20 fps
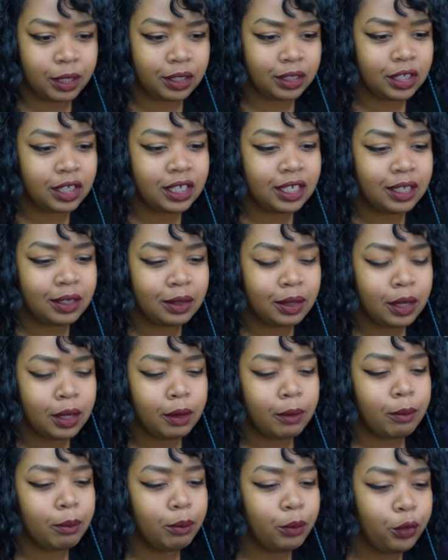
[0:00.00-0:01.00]
She can
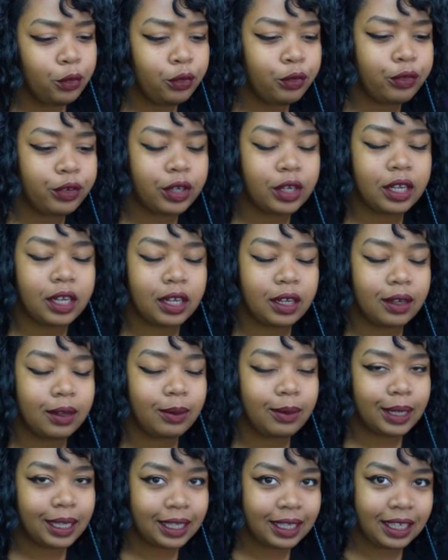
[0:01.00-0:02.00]
move
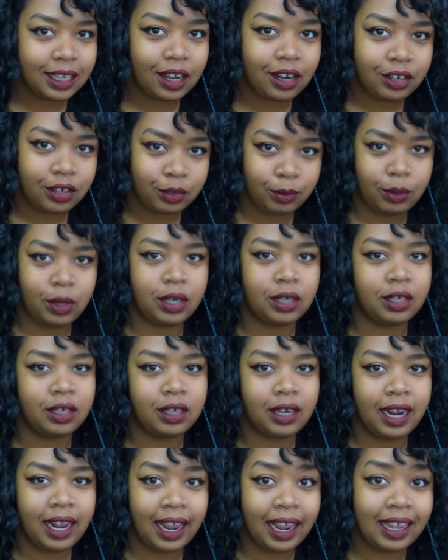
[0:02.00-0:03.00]
quickly
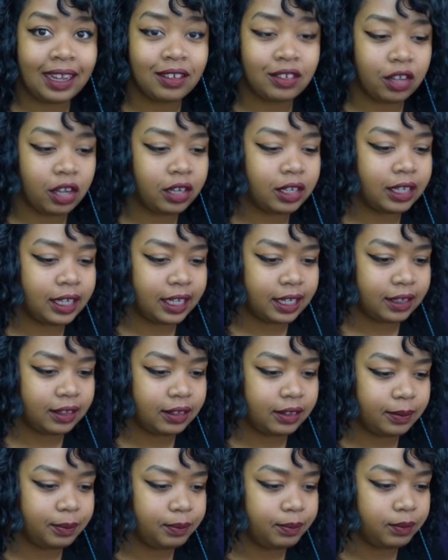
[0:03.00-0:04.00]
underwater and on
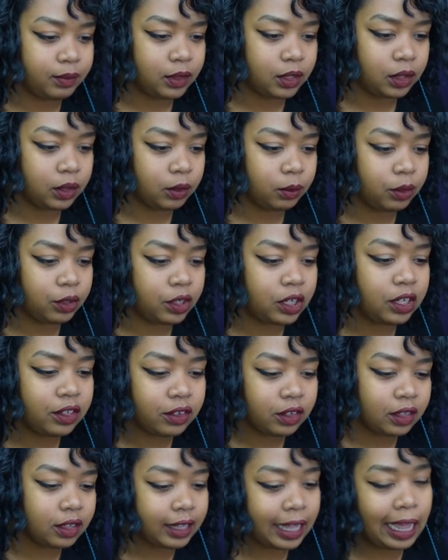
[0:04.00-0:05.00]
land, which
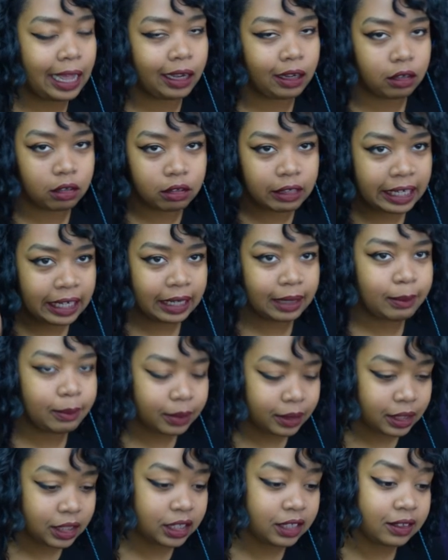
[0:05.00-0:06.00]
isn't that great,
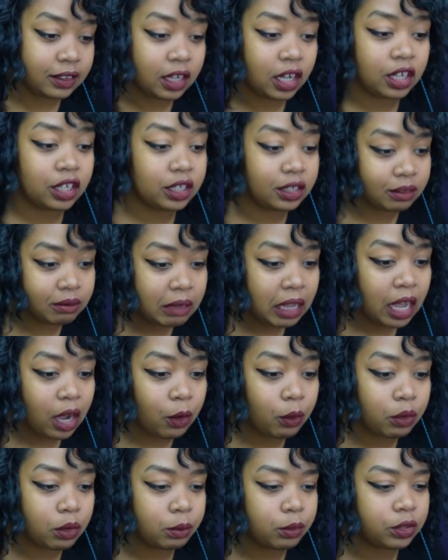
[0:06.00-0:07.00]
but she's not
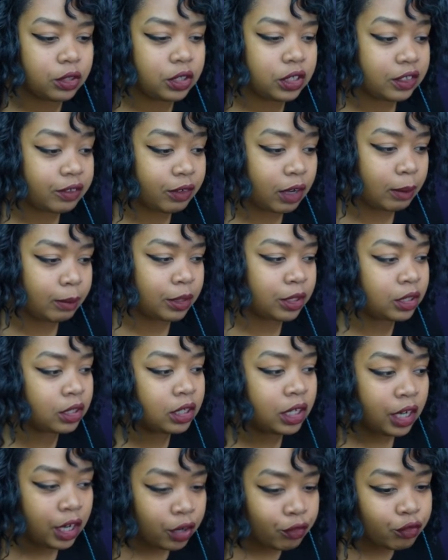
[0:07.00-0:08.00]
horrible. She's vomiter,
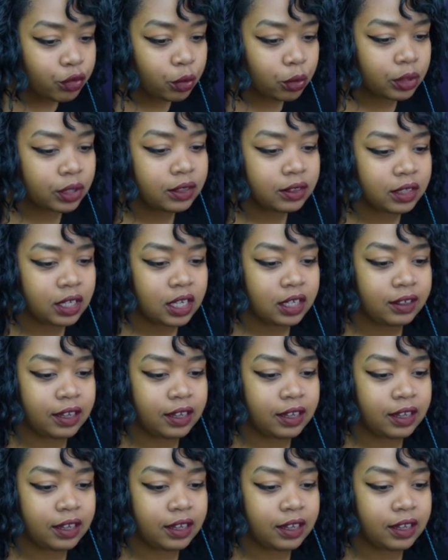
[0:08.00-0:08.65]
of course.